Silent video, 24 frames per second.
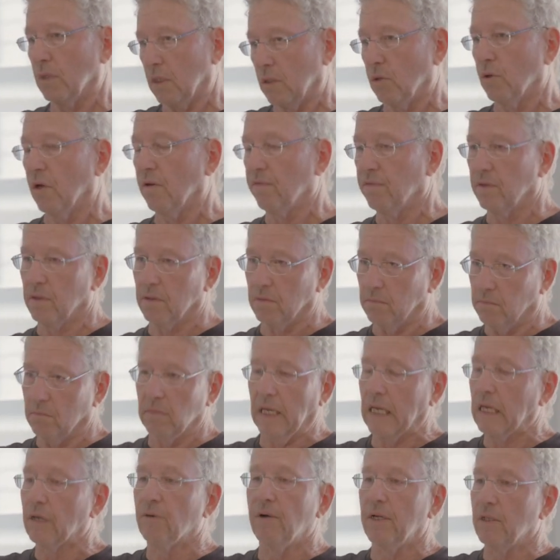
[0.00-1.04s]
that you have a,
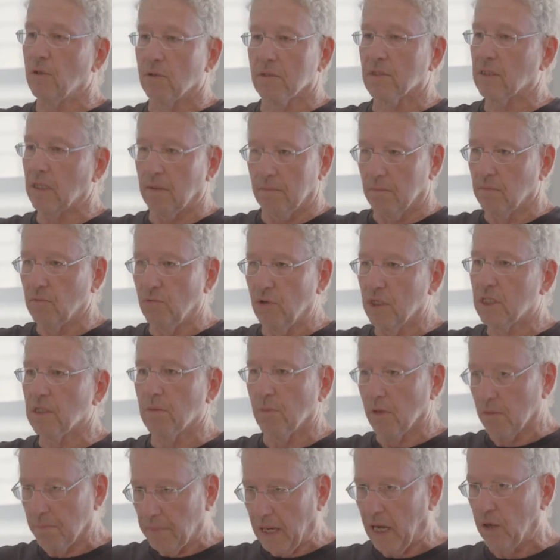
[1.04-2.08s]
agreed on some
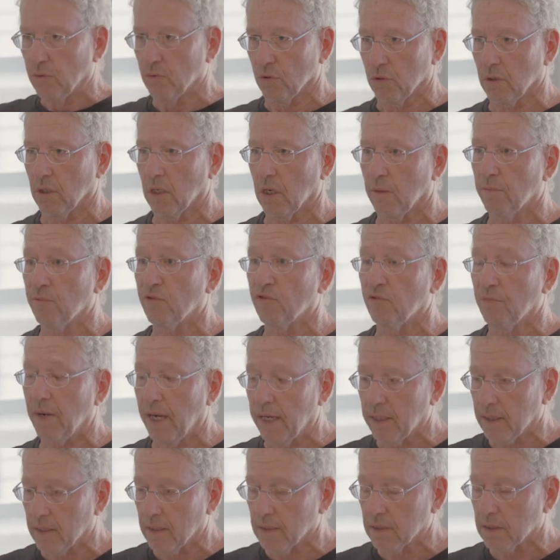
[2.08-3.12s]
reasonable bound on the number of
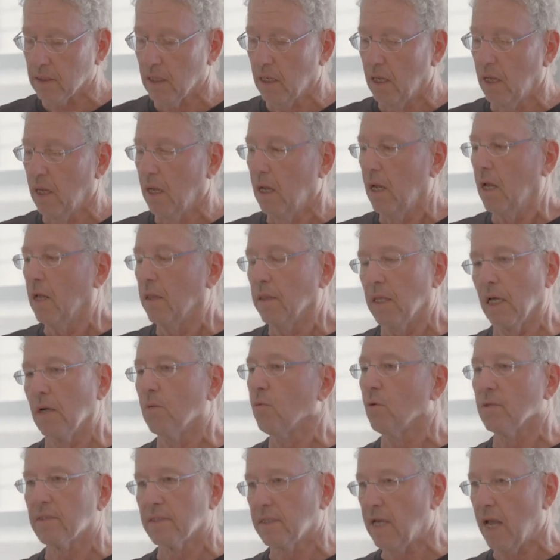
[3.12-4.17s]
miners, then
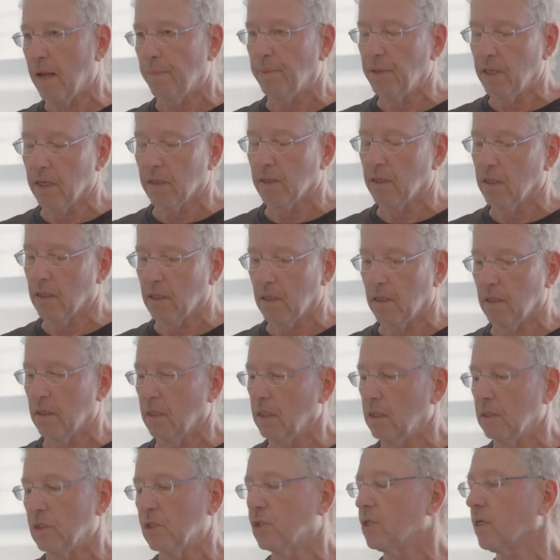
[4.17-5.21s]
what's happening there
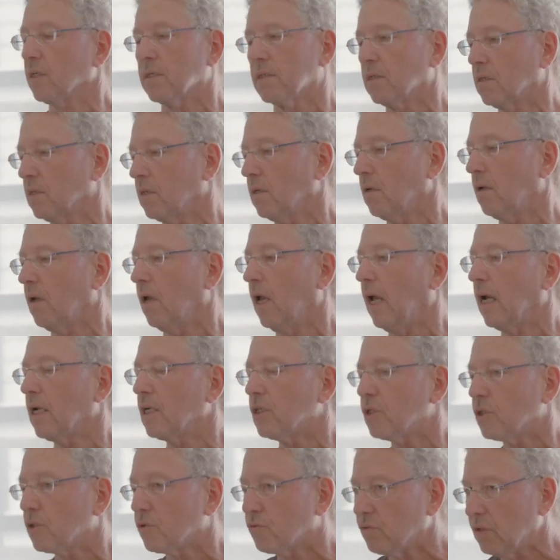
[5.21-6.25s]
is just
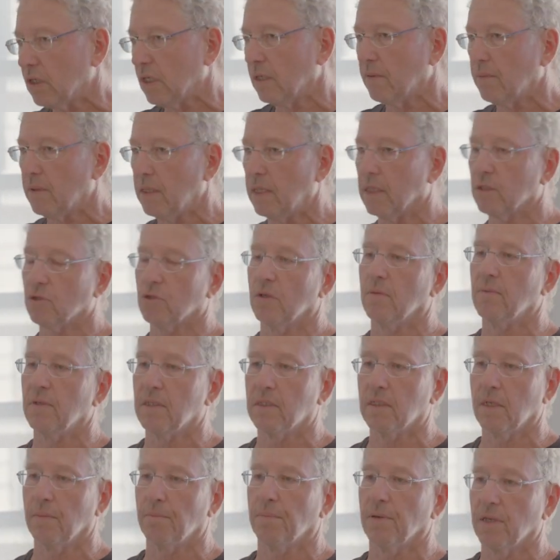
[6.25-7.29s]
extremely, extremely
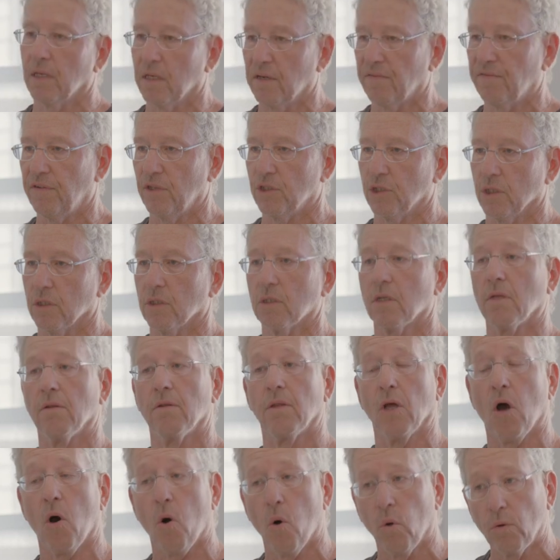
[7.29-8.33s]
simple and efficient.
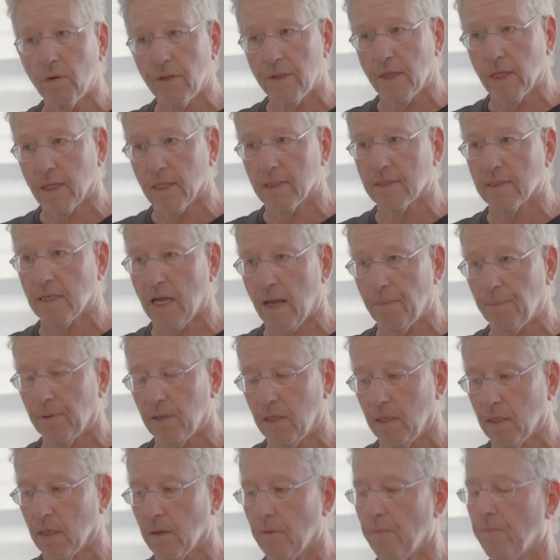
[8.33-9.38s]
The only thing that's
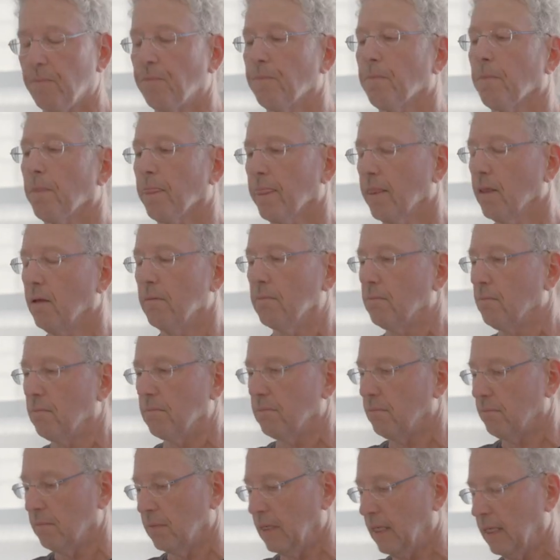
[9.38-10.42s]
happening
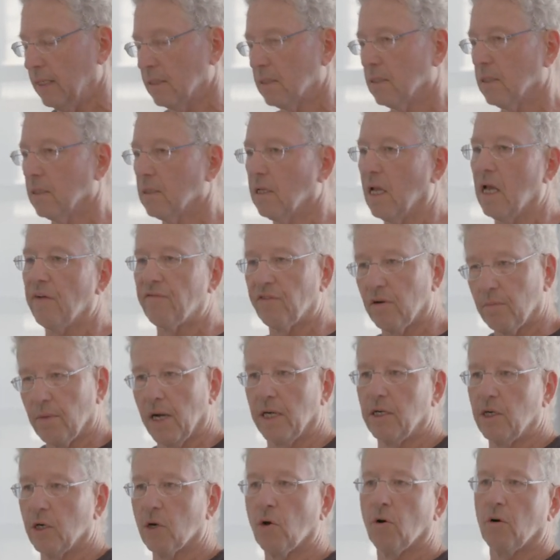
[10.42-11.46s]
is that every
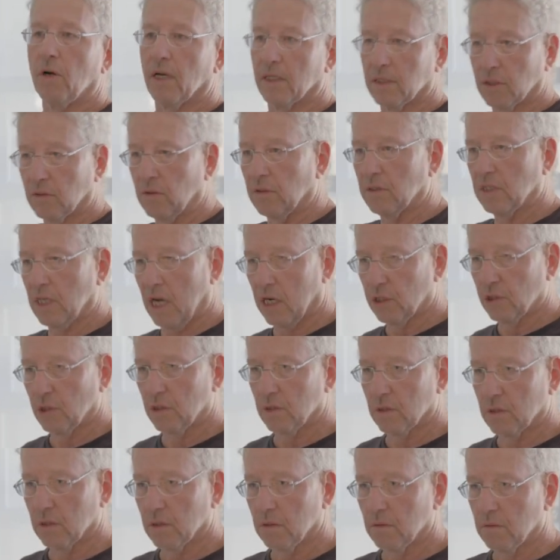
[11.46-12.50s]
miner collects
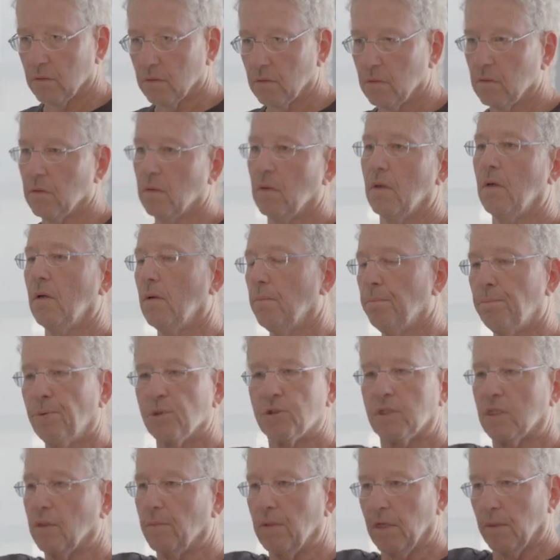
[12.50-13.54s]
transactions,
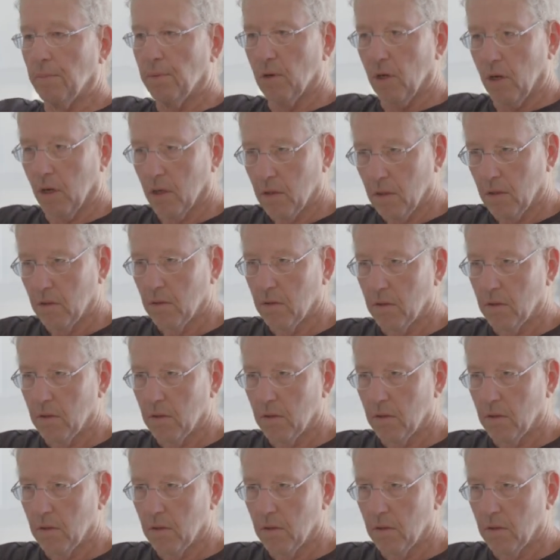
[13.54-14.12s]
puts them in a block,